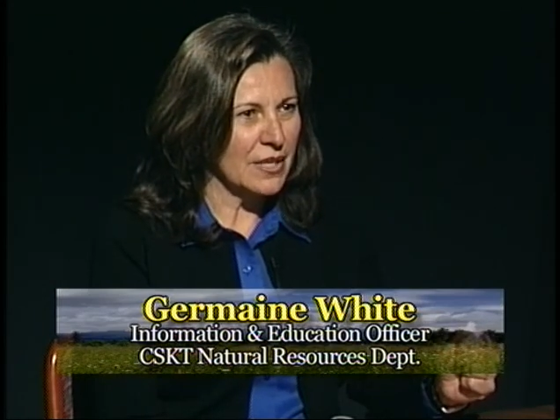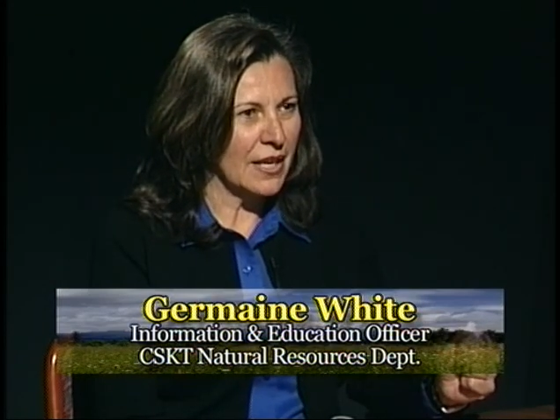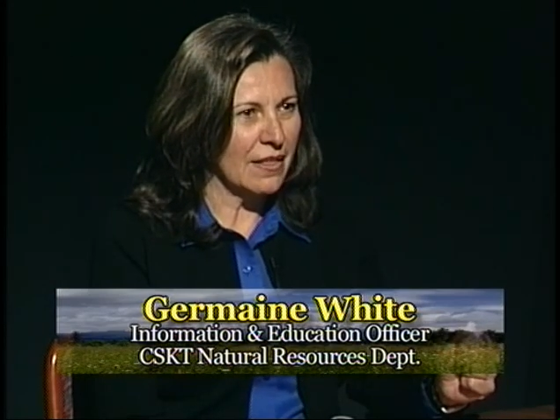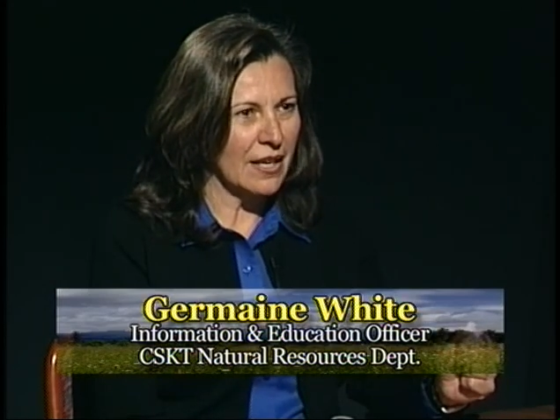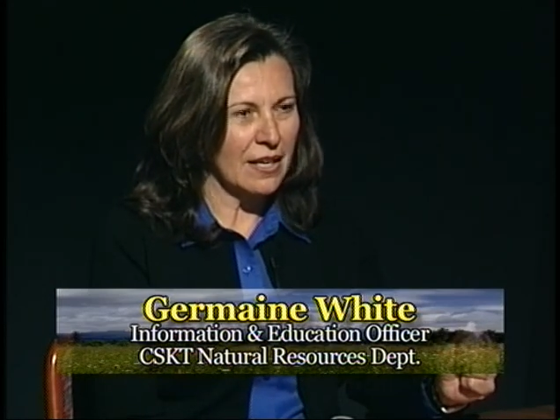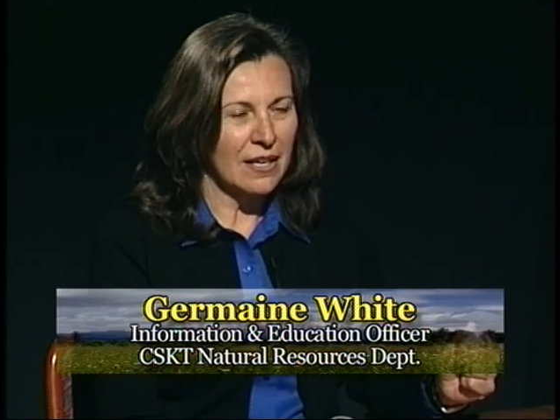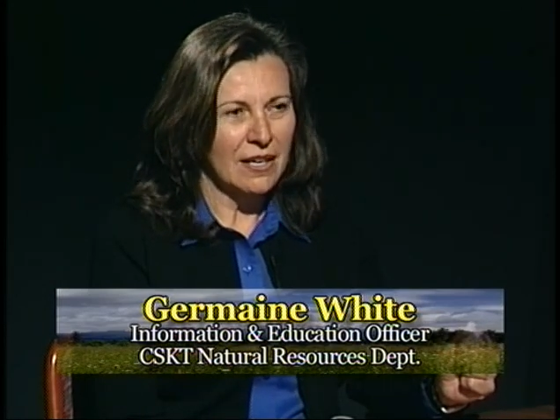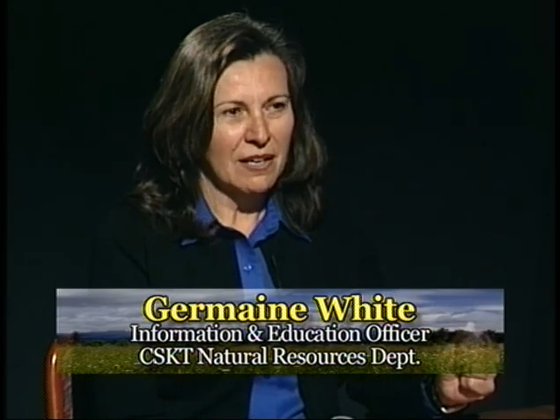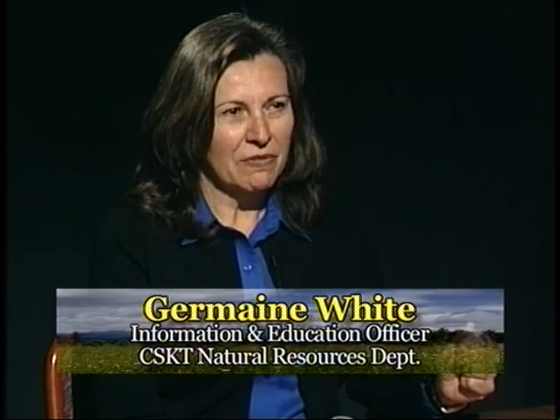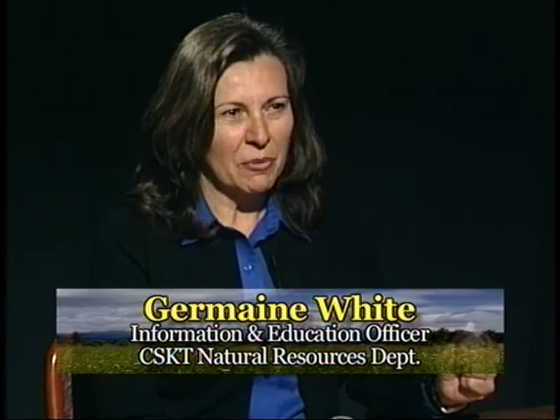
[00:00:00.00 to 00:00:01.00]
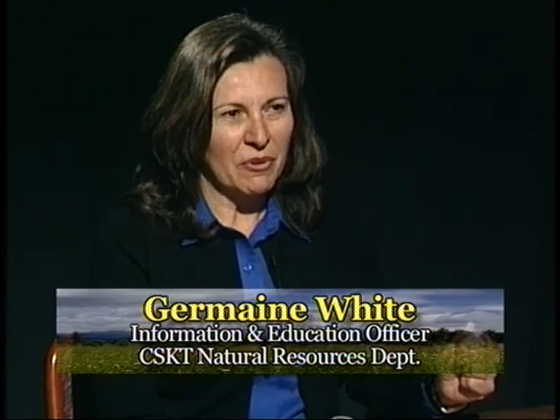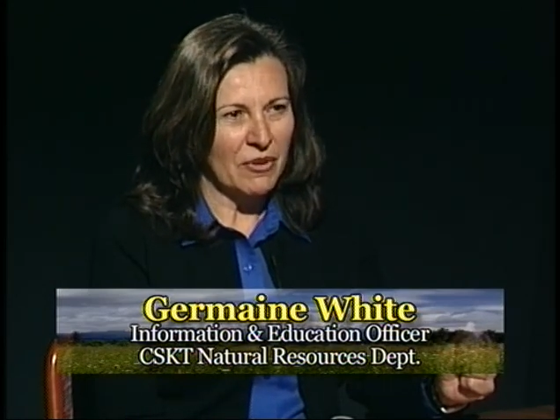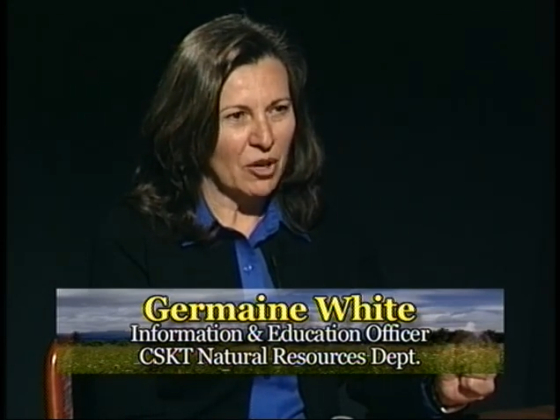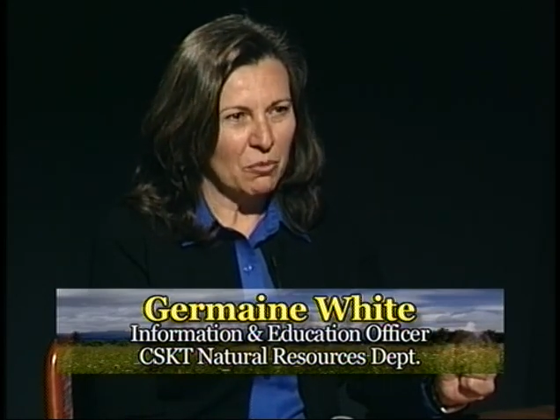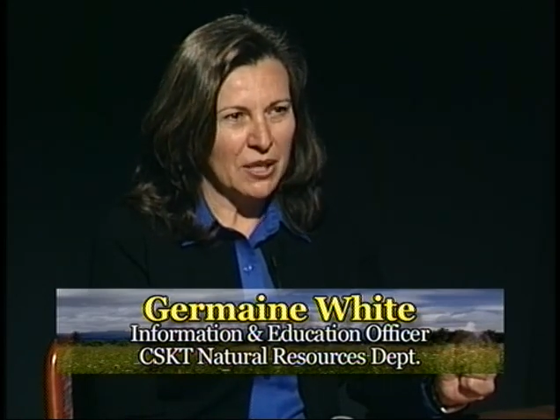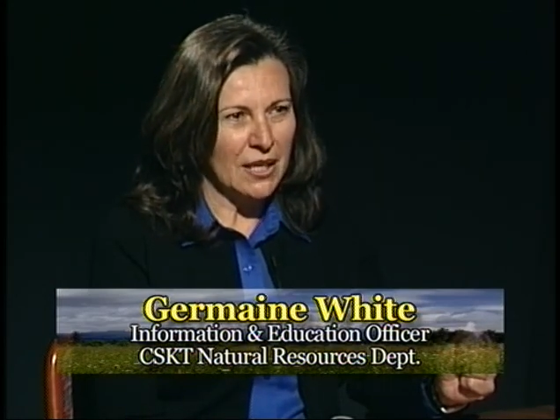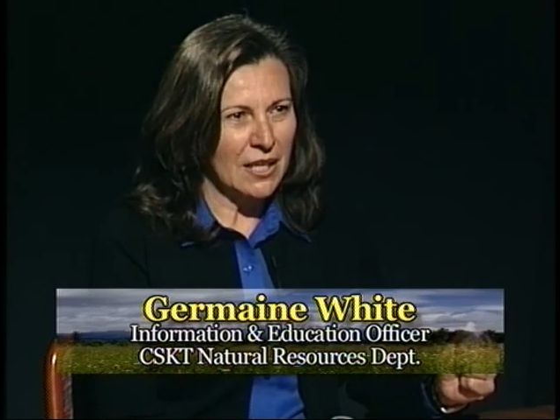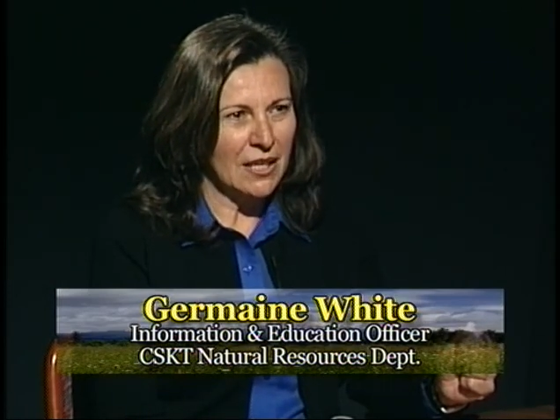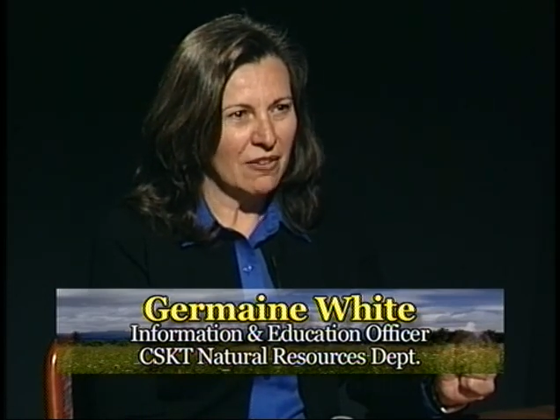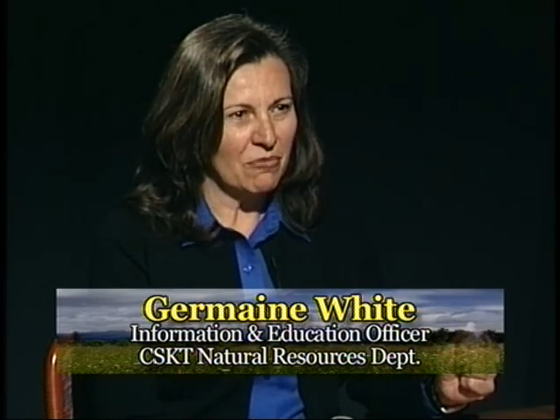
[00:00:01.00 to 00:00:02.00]
And I think from the very
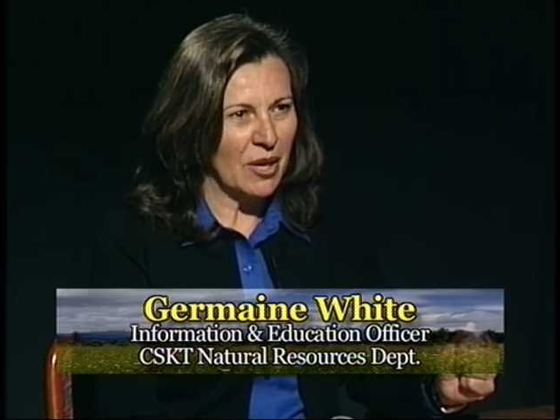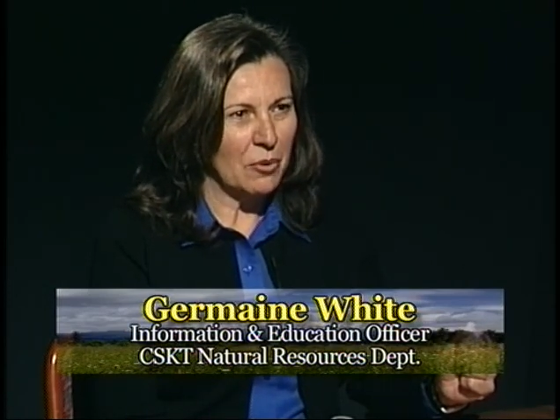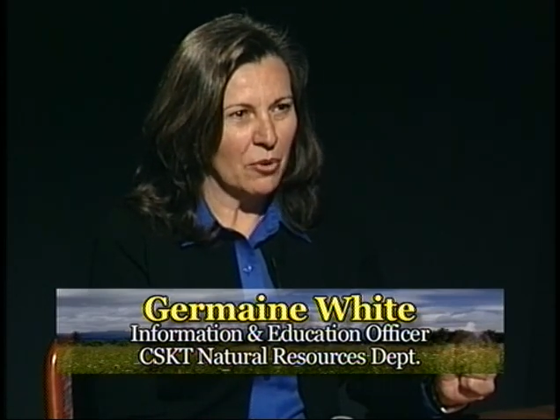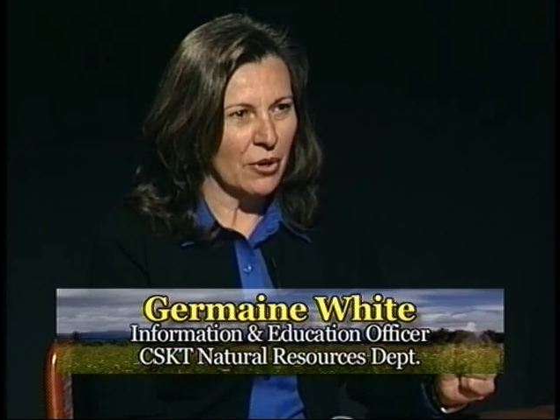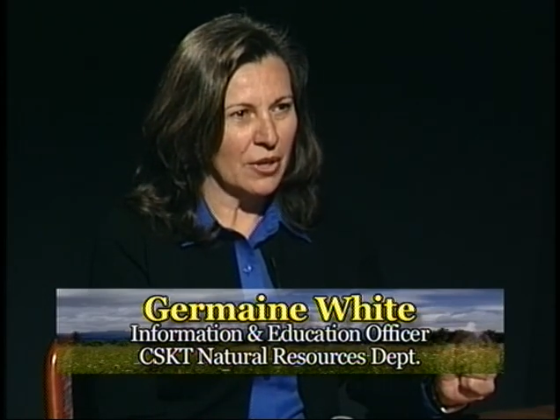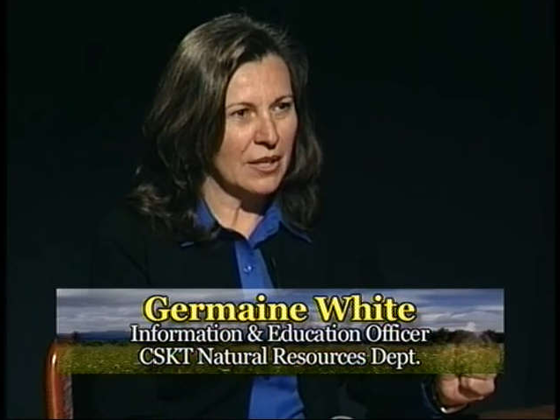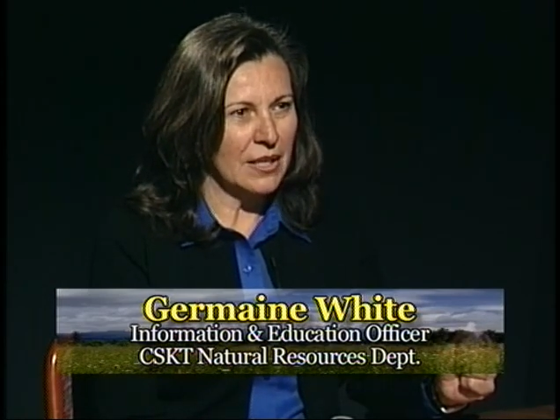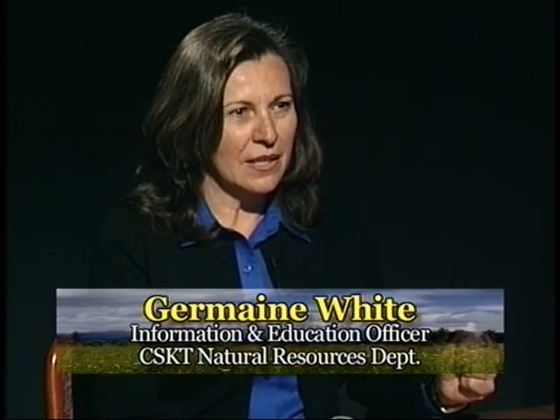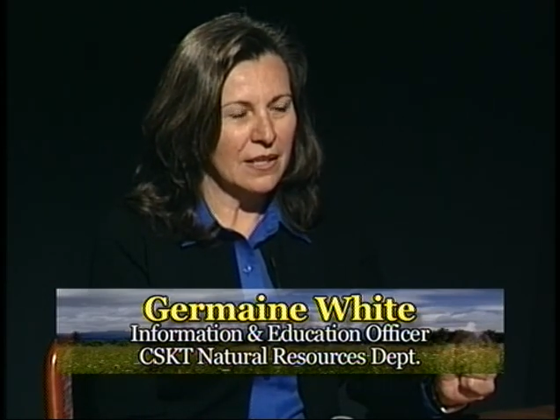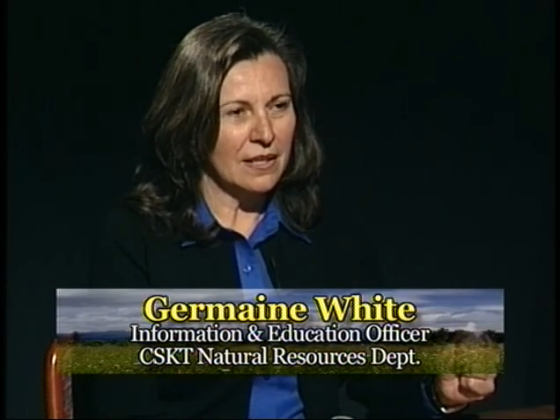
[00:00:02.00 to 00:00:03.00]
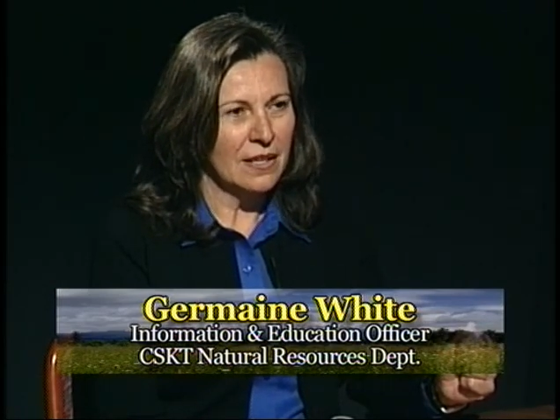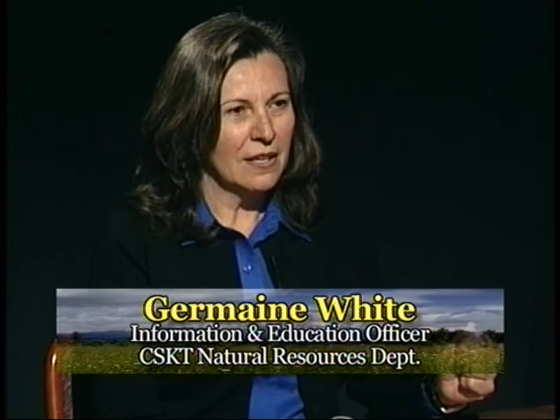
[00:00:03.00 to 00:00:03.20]
beginning of my work in